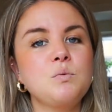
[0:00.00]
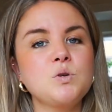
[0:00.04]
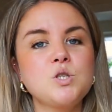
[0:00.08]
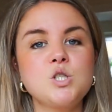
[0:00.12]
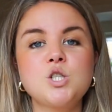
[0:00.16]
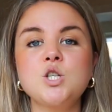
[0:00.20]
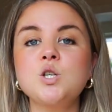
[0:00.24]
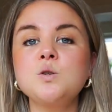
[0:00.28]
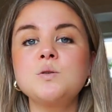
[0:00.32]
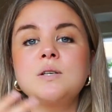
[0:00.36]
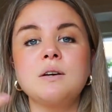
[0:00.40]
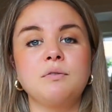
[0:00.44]

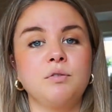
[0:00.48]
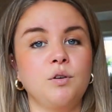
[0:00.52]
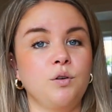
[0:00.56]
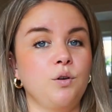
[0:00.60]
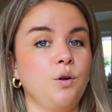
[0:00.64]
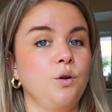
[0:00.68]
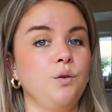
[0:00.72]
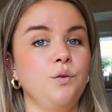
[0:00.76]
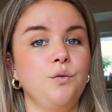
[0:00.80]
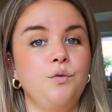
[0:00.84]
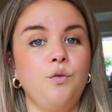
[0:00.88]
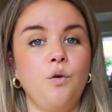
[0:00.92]
too
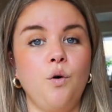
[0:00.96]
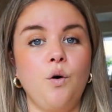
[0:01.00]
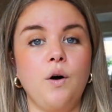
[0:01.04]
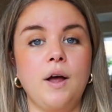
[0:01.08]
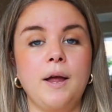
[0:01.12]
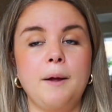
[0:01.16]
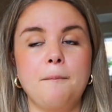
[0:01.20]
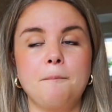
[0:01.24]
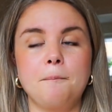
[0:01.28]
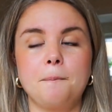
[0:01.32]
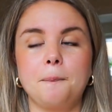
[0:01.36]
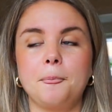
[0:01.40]
difficult for
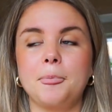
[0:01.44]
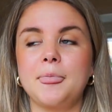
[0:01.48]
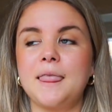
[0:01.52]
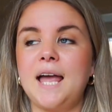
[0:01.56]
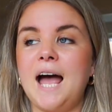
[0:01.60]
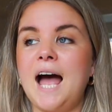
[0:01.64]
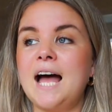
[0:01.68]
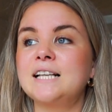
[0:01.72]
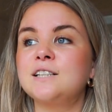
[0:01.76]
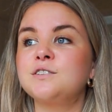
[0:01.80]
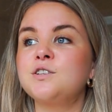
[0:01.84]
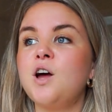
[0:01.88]
him,
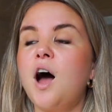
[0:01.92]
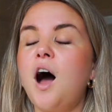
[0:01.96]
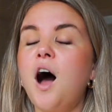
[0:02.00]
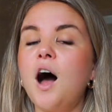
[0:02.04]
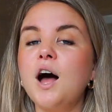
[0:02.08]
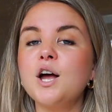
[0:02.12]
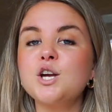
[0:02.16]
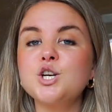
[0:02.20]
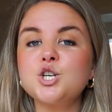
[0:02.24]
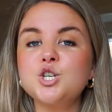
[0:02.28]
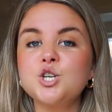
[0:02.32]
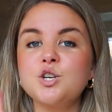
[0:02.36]
and
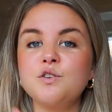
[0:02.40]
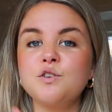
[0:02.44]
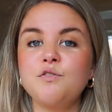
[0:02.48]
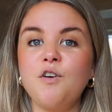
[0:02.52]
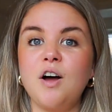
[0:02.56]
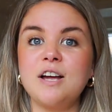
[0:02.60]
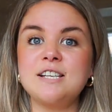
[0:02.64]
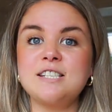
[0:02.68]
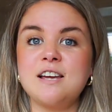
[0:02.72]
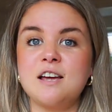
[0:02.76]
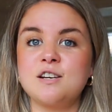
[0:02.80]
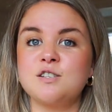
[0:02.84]
I should have
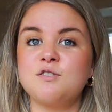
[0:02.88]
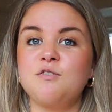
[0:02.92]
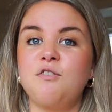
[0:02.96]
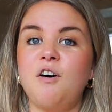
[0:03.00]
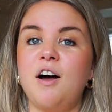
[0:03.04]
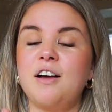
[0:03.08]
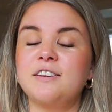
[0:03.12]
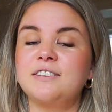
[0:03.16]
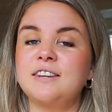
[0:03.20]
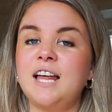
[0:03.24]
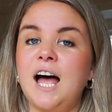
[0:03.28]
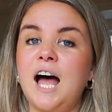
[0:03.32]

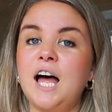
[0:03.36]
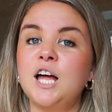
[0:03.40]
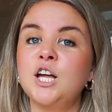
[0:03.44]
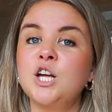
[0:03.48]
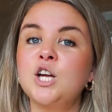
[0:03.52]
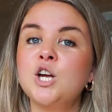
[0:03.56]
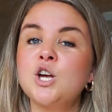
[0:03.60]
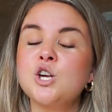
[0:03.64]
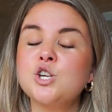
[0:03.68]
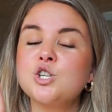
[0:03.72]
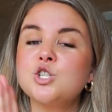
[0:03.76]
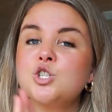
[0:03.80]
identified that
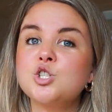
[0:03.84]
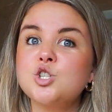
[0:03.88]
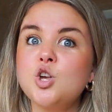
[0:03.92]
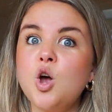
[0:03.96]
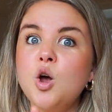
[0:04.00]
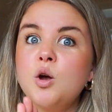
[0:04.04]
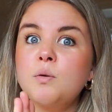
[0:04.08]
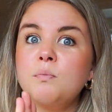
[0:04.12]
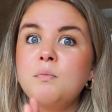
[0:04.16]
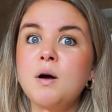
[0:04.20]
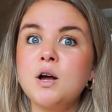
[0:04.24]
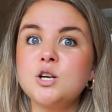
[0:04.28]

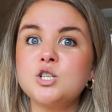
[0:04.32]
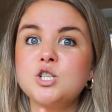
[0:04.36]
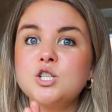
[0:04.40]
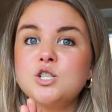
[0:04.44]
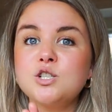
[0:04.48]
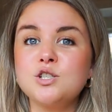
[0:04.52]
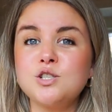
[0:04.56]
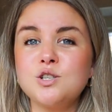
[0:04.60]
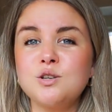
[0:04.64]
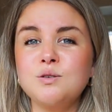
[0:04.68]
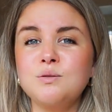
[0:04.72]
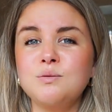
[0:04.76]
so much
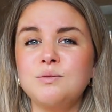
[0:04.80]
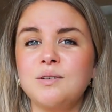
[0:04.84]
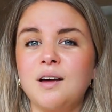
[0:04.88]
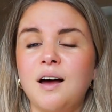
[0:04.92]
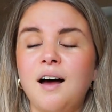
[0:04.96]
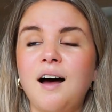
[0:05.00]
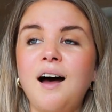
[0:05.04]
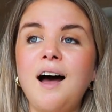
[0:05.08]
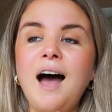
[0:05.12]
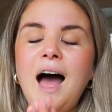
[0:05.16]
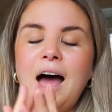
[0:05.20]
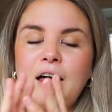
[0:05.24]
sooner
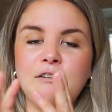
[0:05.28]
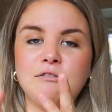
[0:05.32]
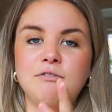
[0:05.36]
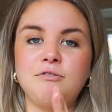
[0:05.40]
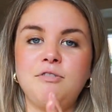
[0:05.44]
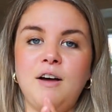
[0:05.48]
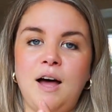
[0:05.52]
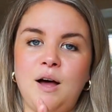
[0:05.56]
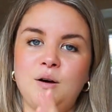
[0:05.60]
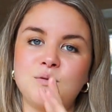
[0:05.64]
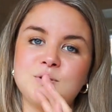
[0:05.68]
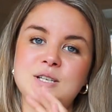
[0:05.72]
and
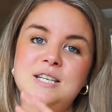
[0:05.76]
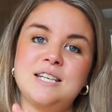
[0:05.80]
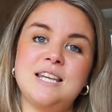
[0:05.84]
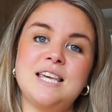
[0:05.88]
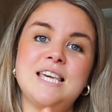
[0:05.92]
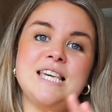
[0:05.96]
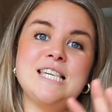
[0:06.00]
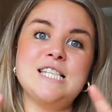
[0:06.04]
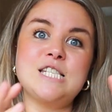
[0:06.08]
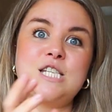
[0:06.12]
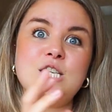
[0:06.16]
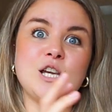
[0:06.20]
found an
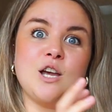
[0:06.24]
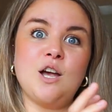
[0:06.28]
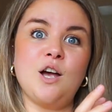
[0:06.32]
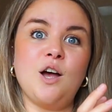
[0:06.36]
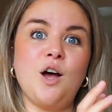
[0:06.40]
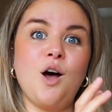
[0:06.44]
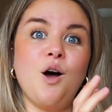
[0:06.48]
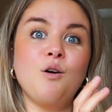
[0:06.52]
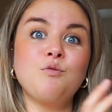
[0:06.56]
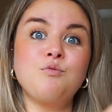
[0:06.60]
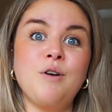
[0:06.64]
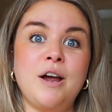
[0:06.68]
easier
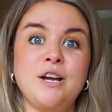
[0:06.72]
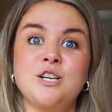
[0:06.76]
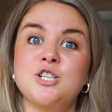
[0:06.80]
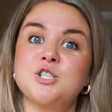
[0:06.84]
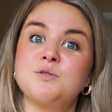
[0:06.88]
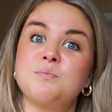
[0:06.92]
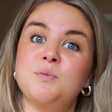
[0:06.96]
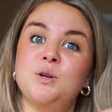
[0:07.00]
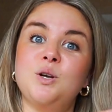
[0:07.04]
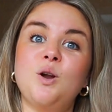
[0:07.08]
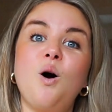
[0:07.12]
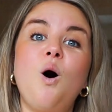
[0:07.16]

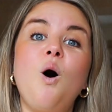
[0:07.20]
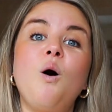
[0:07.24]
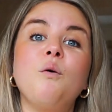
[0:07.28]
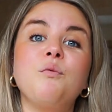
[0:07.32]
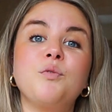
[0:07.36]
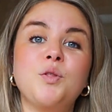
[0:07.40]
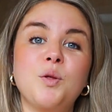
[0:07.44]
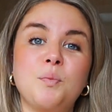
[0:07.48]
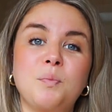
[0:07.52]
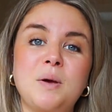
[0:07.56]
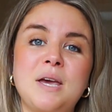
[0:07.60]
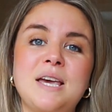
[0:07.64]
arrangement
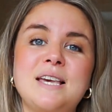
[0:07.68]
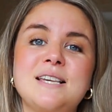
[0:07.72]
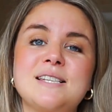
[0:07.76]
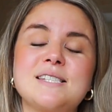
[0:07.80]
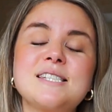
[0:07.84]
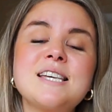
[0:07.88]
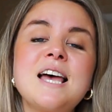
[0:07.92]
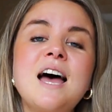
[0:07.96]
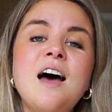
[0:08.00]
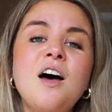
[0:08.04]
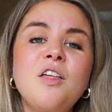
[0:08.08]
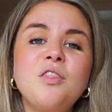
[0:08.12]
of the
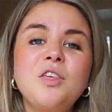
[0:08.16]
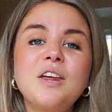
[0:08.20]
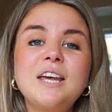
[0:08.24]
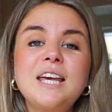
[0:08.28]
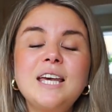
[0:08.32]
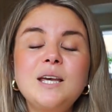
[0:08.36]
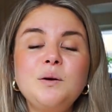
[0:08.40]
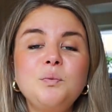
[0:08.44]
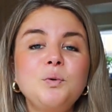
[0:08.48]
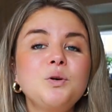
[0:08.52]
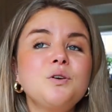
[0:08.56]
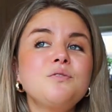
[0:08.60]
piece that
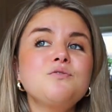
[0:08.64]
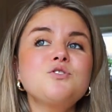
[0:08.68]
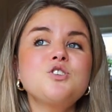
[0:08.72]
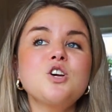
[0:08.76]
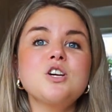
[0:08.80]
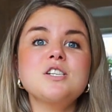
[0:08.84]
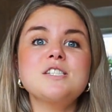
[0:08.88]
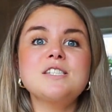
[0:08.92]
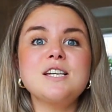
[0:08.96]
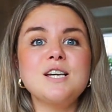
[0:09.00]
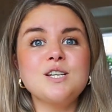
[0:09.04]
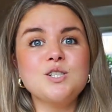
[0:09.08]
he would have
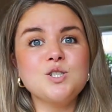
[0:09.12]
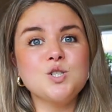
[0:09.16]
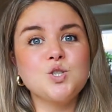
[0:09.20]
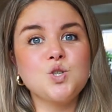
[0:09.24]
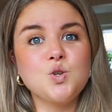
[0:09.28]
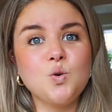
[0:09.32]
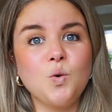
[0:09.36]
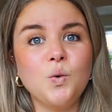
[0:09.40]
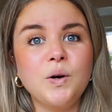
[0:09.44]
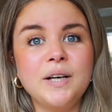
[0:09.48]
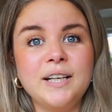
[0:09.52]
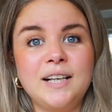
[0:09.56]
just
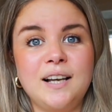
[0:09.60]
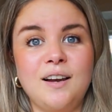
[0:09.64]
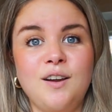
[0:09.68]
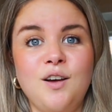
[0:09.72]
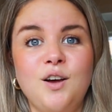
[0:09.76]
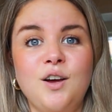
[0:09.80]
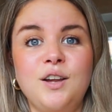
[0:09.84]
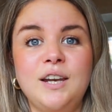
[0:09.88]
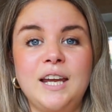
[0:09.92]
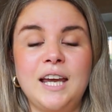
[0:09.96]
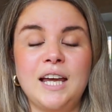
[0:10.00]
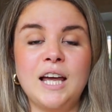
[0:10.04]
enjoyed
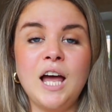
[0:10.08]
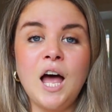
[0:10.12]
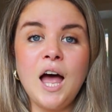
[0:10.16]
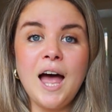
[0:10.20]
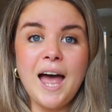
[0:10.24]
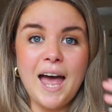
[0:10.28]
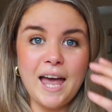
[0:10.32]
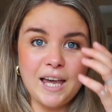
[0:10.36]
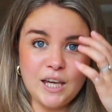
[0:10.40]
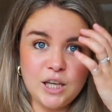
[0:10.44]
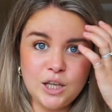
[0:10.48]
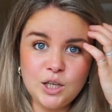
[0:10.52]
learning
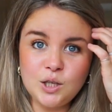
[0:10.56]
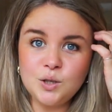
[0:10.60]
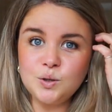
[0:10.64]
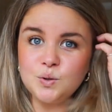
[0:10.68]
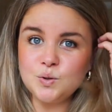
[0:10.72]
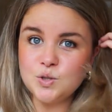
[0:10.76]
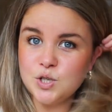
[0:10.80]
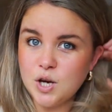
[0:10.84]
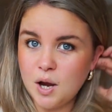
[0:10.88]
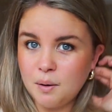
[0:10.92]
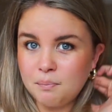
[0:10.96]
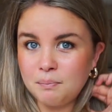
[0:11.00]
a
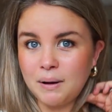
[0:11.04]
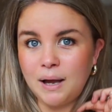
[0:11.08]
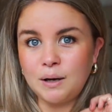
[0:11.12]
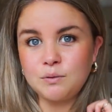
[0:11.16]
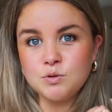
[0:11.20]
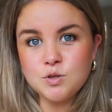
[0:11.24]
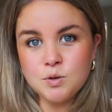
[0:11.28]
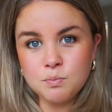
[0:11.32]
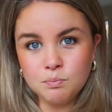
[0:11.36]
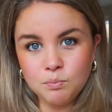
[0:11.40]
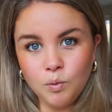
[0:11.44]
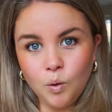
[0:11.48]
huge
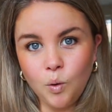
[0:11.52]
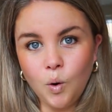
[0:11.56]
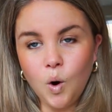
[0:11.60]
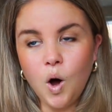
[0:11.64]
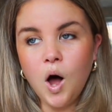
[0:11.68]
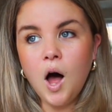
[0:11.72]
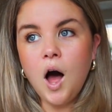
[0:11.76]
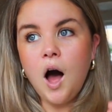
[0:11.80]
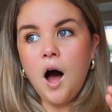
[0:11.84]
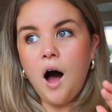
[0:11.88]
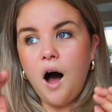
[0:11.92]
amount more.